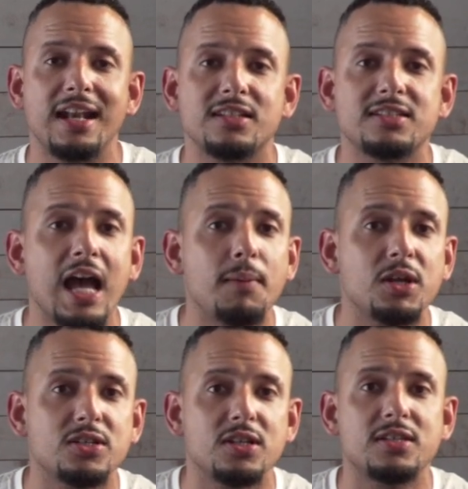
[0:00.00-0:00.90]
and
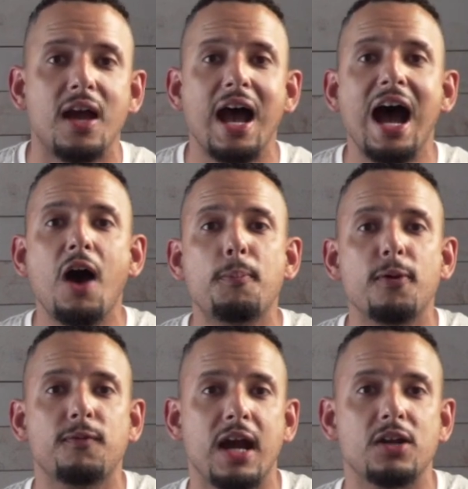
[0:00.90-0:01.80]
establishes how
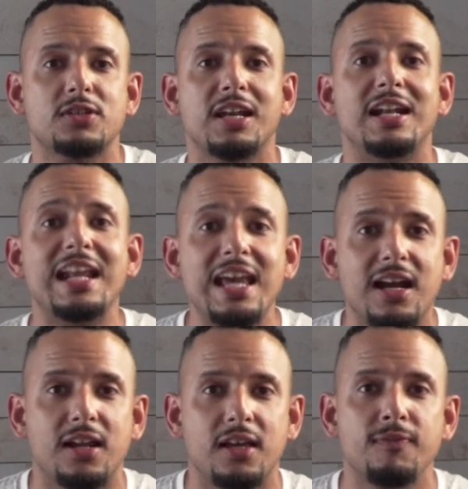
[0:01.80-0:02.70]
providers can
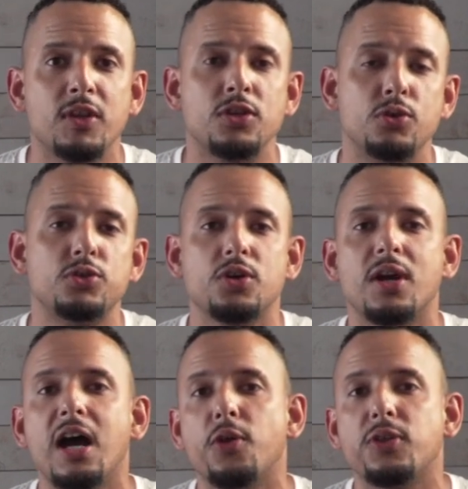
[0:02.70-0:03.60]
legally
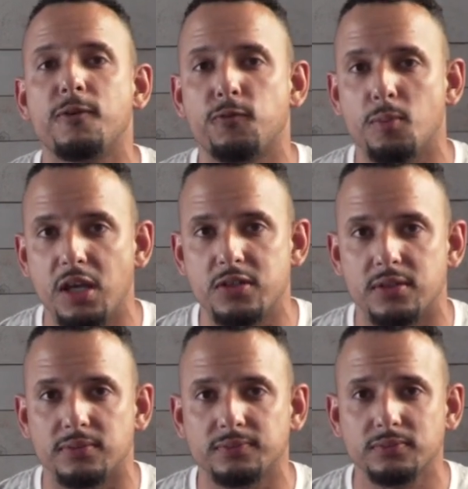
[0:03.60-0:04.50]
use your health
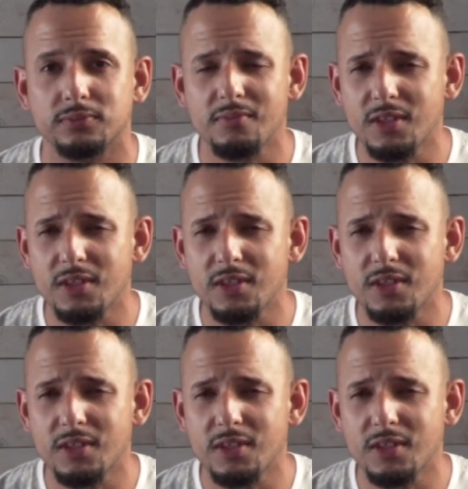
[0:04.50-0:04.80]
information.